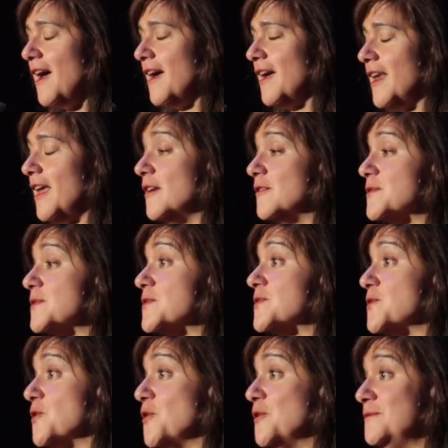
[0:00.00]
And I also
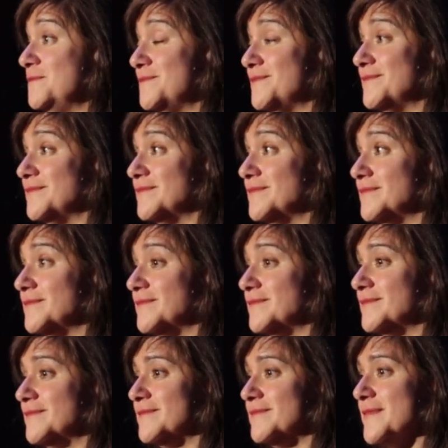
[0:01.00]
saw
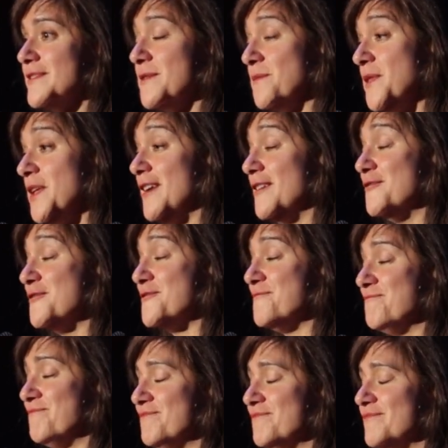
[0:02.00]
something else.
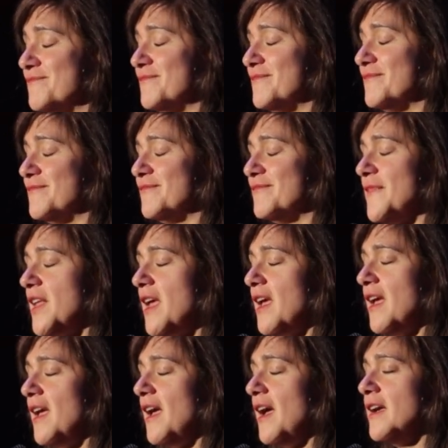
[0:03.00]

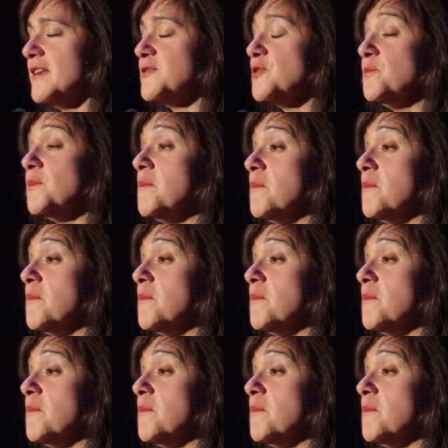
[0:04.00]
I saw my